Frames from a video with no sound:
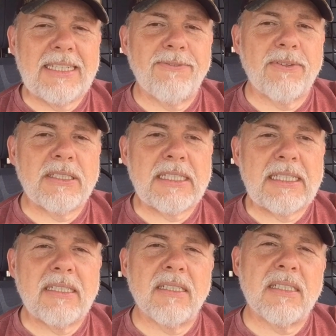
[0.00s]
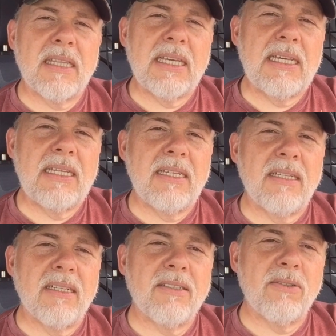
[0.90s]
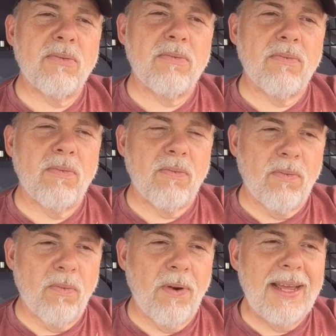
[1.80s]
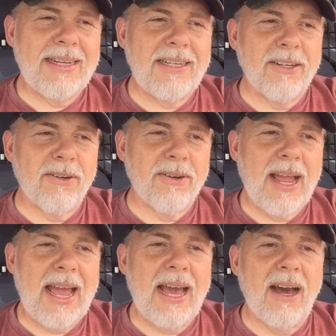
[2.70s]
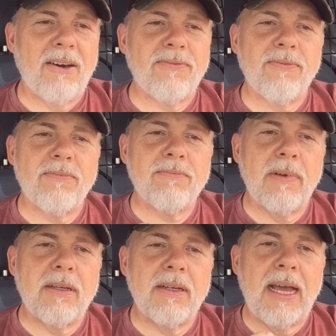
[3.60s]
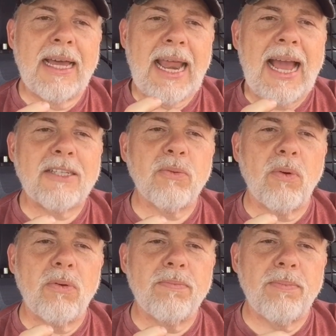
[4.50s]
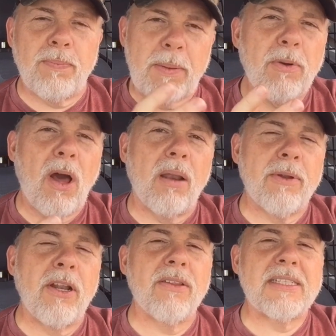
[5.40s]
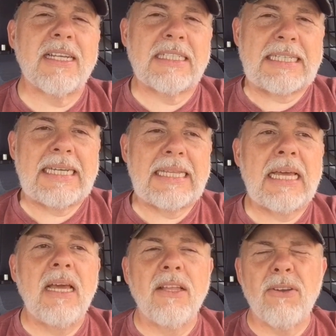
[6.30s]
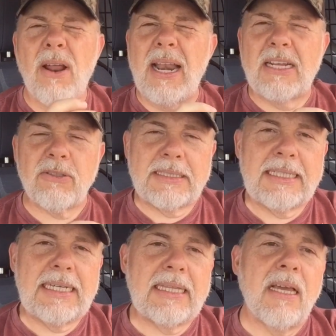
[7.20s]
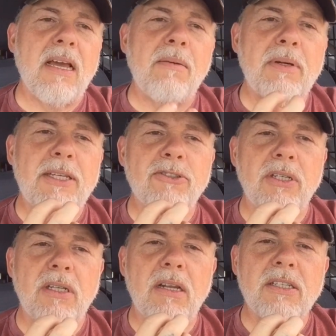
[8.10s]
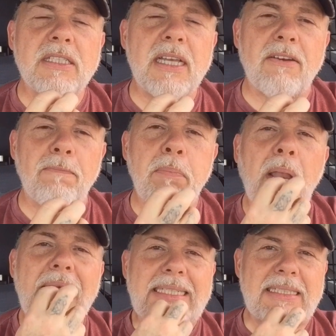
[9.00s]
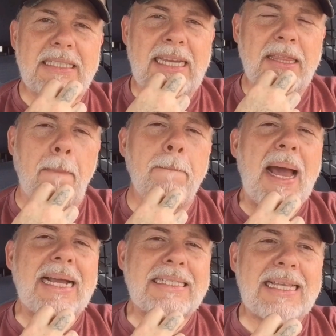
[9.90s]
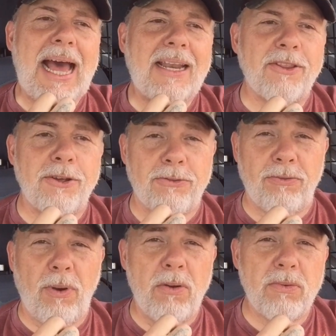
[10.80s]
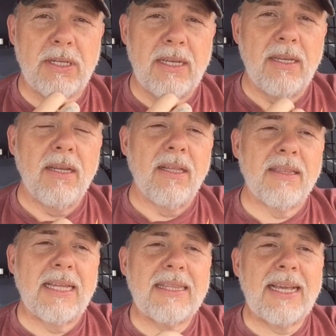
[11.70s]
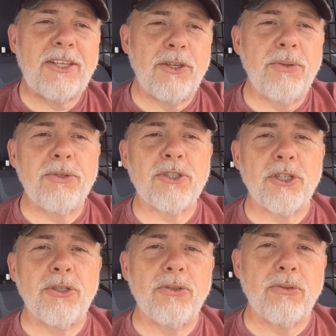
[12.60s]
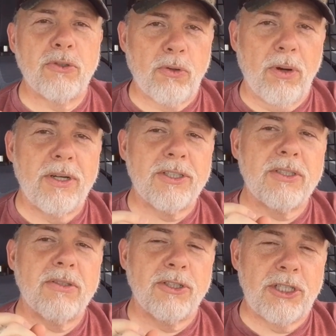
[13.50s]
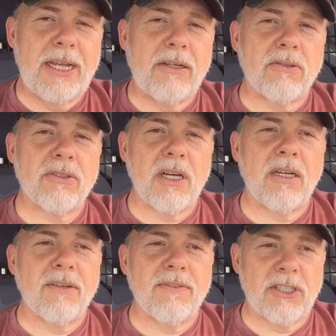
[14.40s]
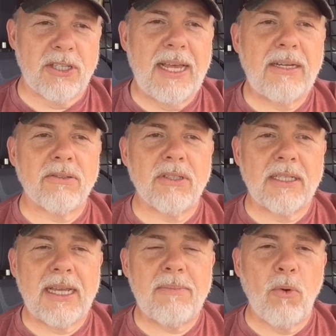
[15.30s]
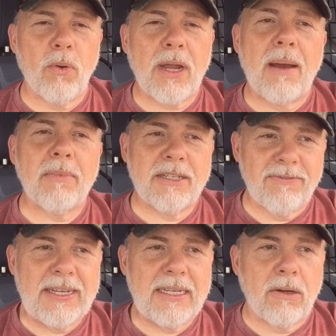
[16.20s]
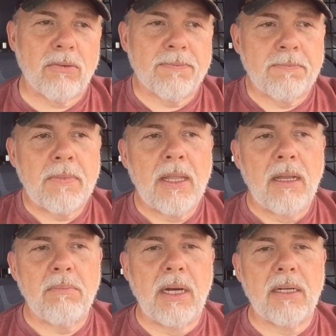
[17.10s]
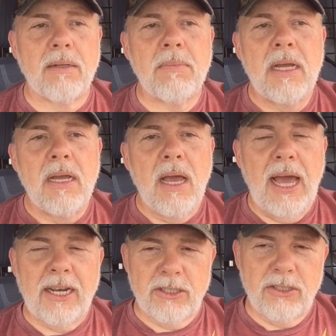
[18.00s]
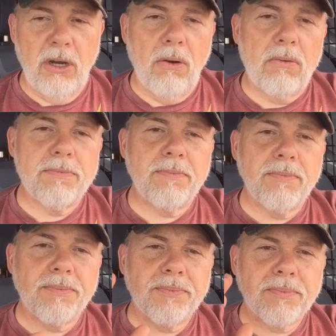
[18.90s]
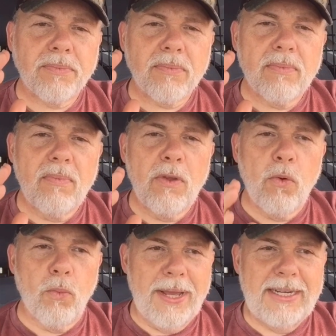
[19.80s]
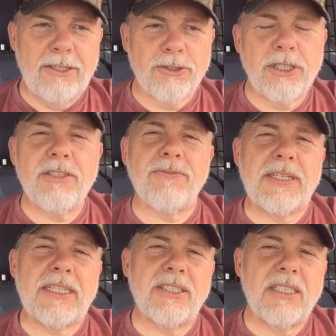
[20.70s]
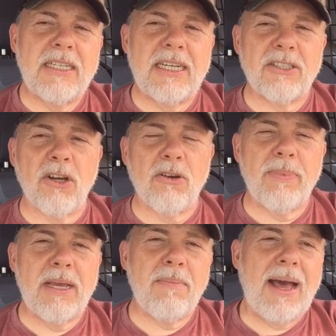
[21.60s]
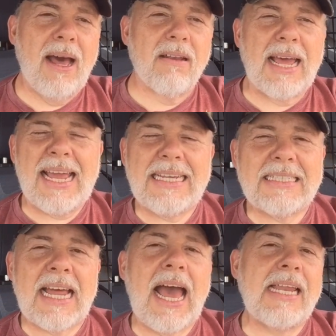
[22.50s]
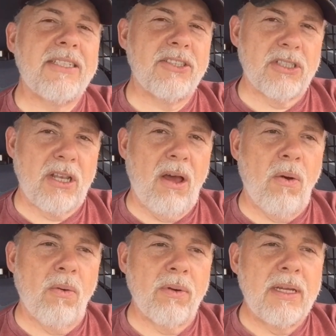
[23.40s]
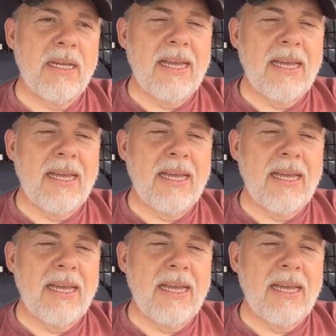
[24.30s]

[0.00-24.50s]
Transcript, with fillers: difference is the red ear have an actual people call them another set of teeth they're not actually teeth but there's another set of plates in the backside of their throat that they use to crush the shells of the snails that they more commonly feed on. But um, an adult red ear sunfish is going to be about eight, nine inches long.